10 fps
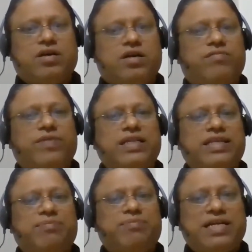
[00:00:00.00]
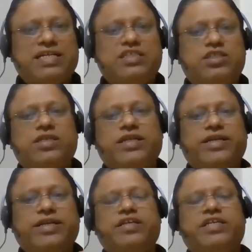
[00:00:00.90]
When they manage a
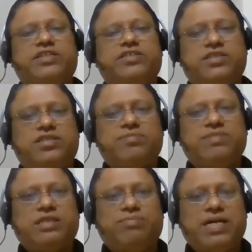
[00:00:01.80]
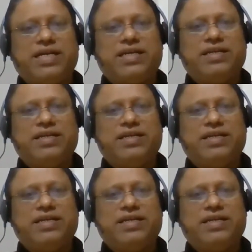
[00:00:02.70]
liquidity system in the banking